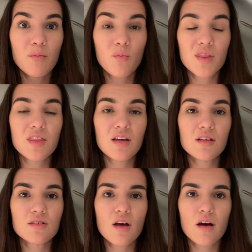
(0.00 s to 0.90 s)
with
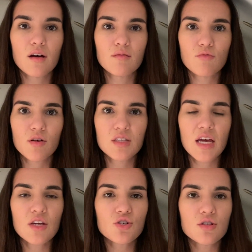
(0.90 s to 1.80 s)
these
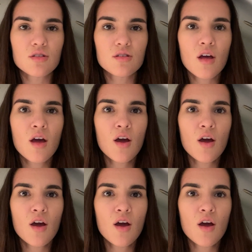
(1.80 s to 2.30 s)
rotations